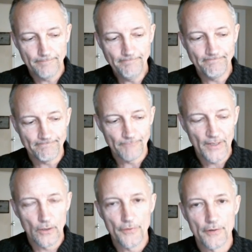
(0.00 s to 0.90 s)
you
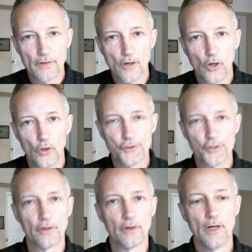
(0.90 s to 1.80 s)
know, they're a
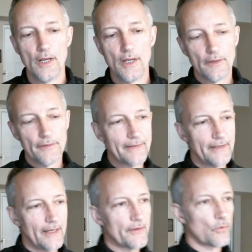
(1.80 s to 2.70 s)
culture that,
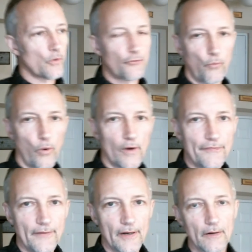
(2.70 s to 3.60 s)
yeah, there was
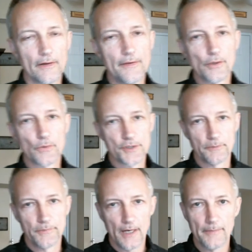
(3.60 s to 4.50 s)
warfare and there was some
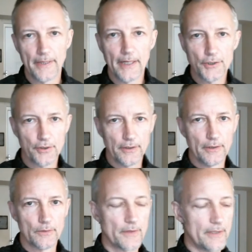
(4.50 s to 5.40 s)
domination and
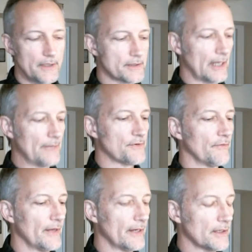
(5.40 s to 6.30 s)
there were these types of
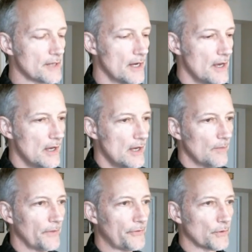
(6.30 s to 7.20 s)
things.
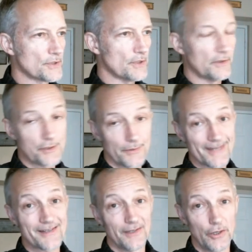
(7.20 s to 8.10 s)
But there was also this
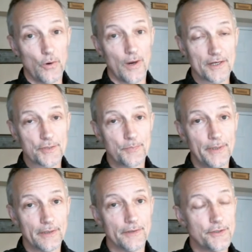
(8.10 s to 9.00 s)
aloha
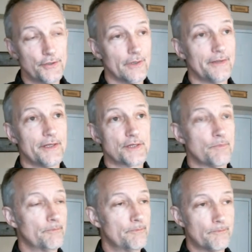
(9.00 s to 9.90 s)
spirit. You're in this
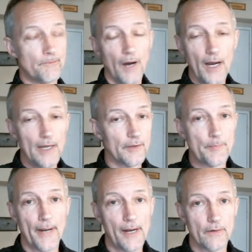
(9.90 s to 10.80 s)
island
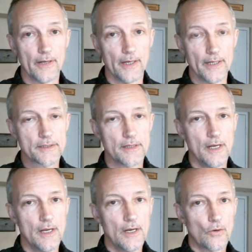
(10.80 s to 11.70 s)
paradise
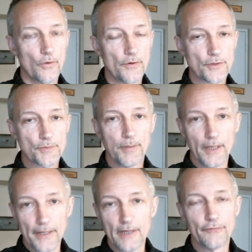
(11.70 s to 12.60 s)
where there's
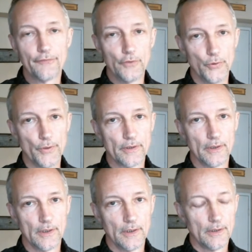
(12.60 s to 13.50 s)
plenty of food.
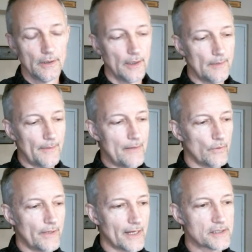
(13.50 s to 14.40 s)
Um, I would
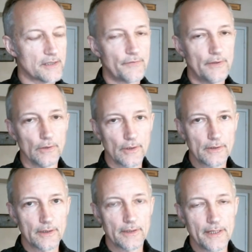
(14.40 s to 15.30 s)
guess if you looked
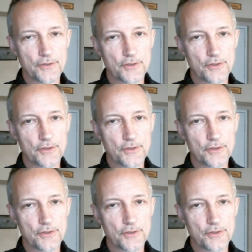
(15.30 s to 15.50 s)
at the history